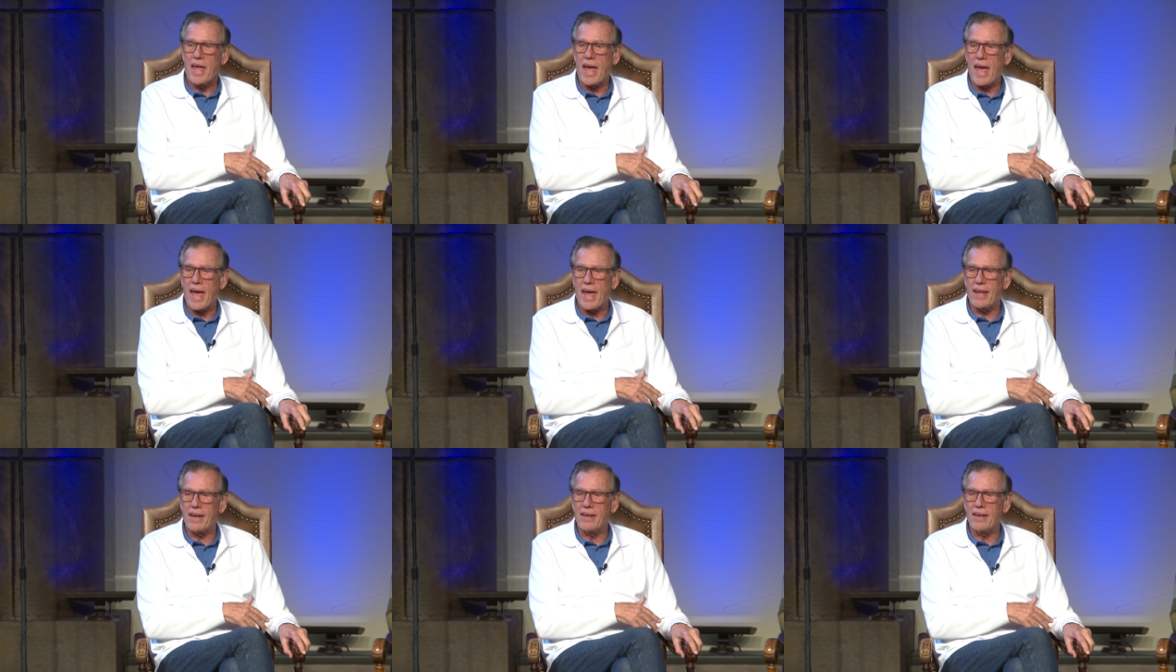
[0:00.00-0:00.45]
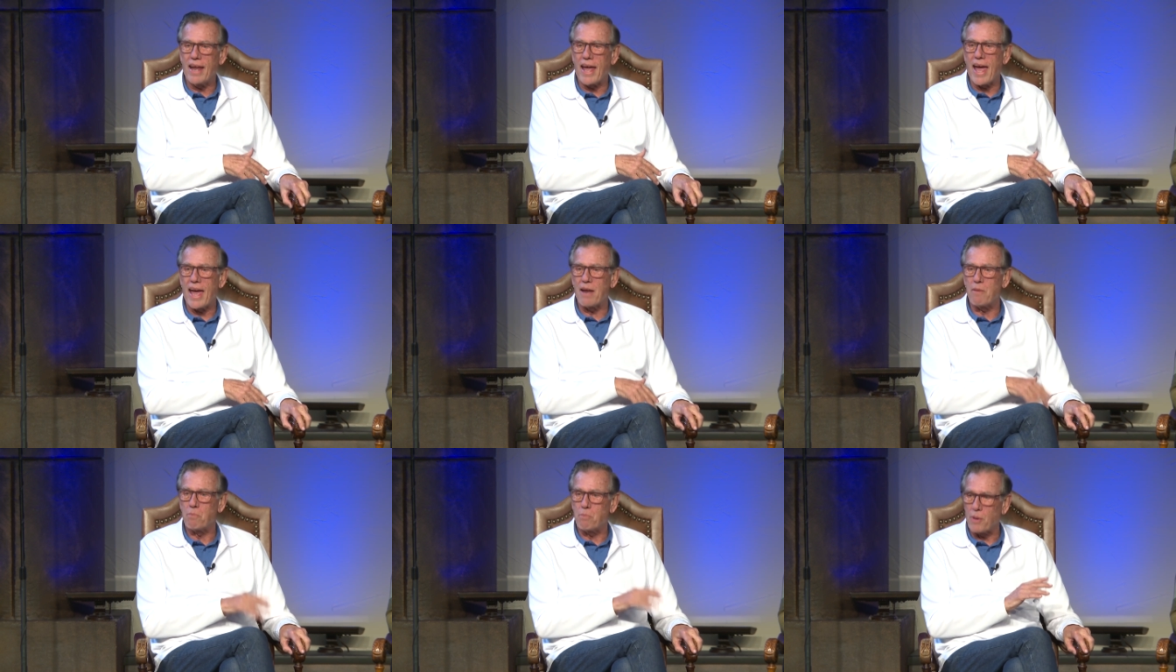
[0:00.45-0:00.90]

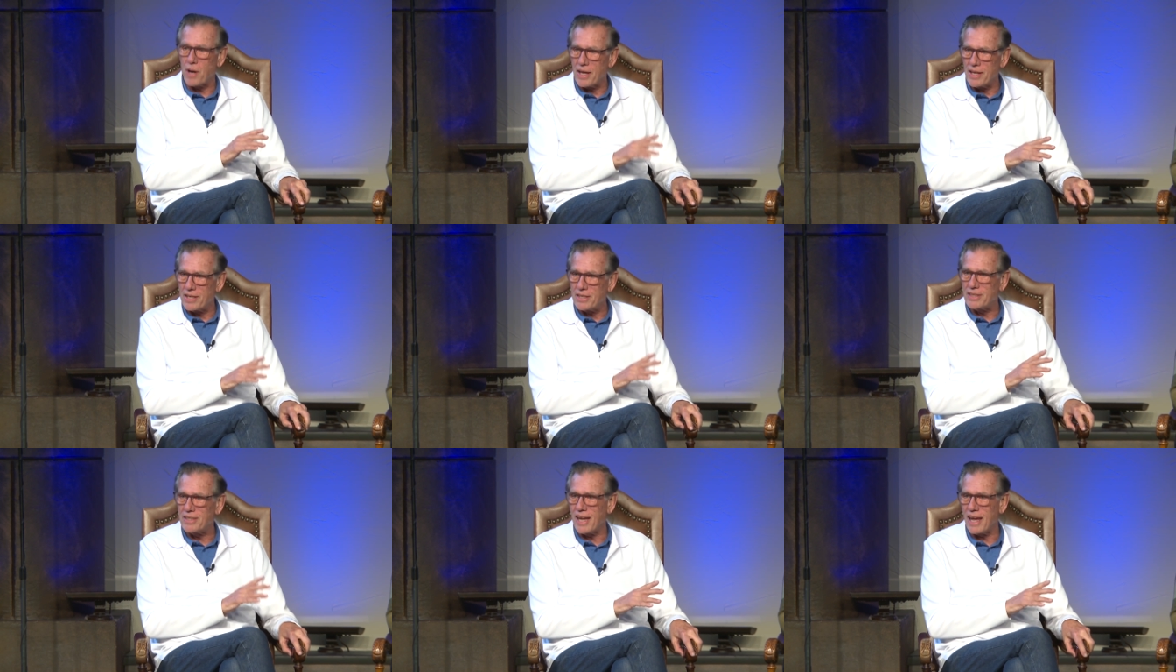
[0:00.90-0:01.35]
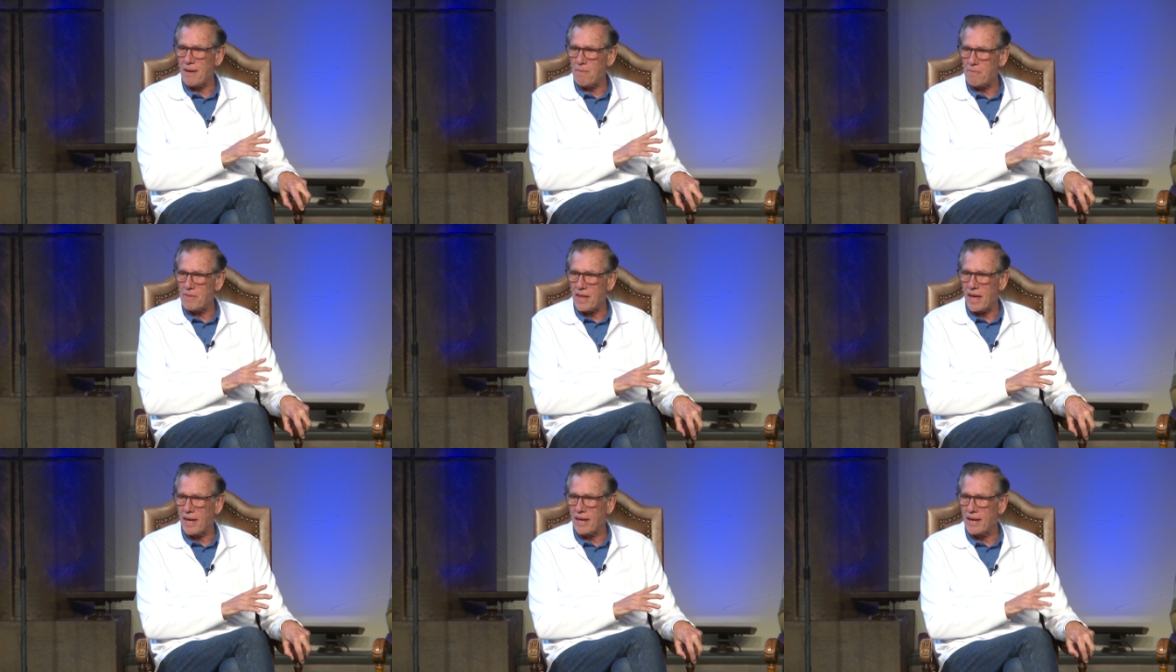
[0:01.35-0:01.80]
and pray the
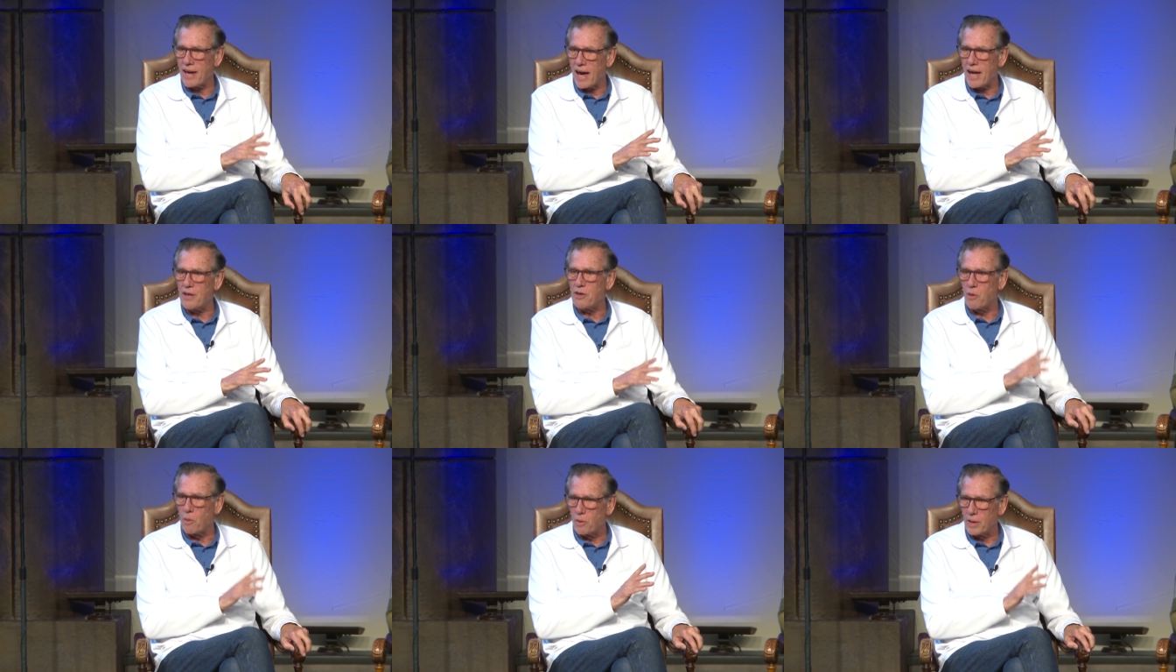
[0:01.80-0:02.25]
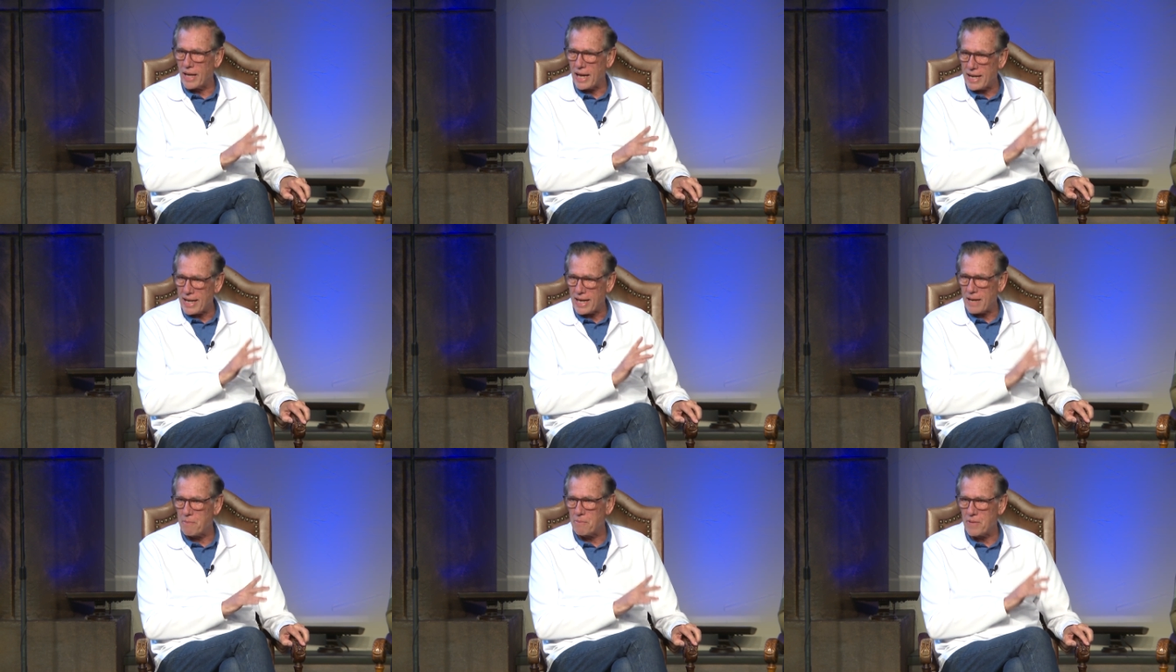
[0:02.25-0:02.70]
same thing, God, don't
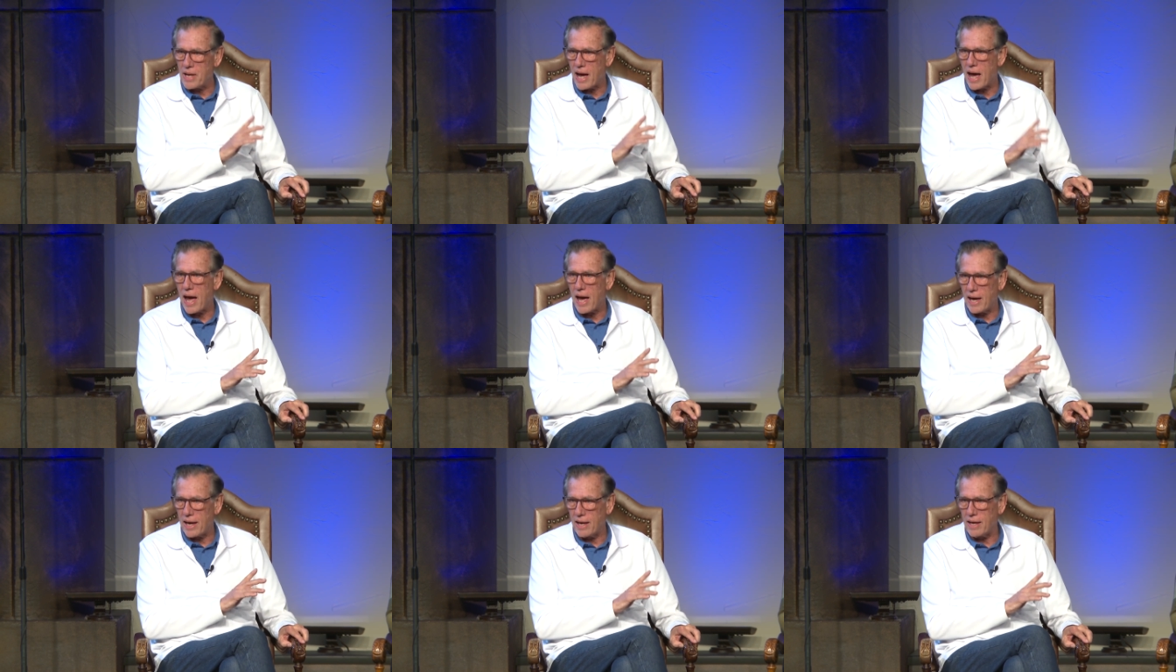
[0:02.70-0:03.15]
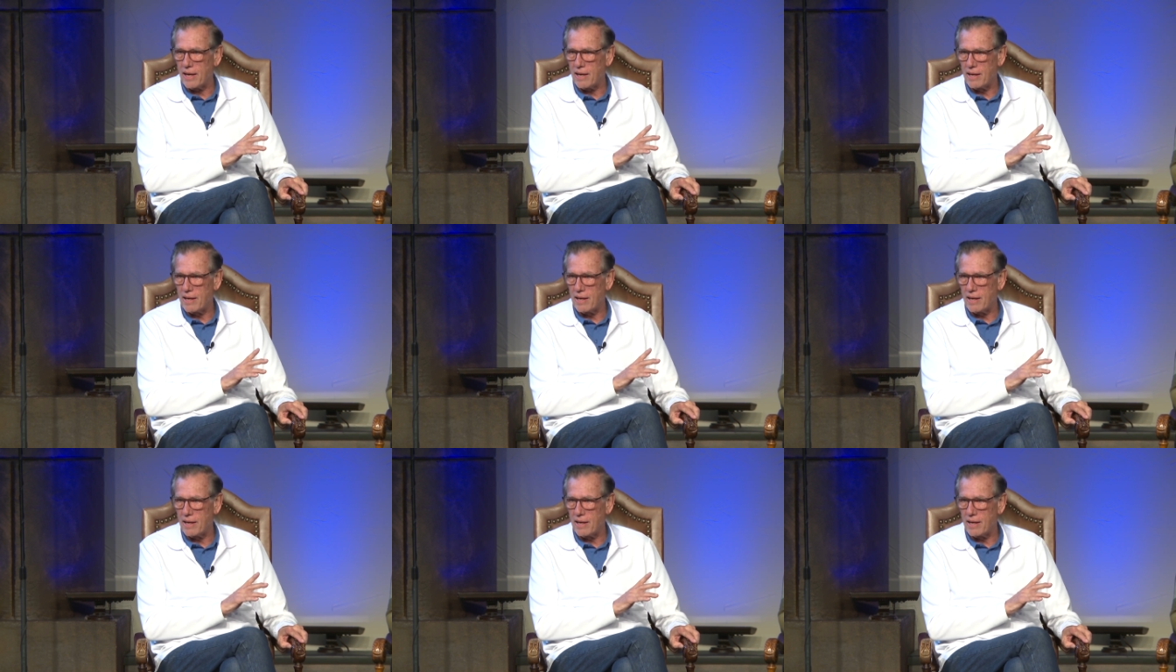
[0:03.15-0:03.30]
let him die.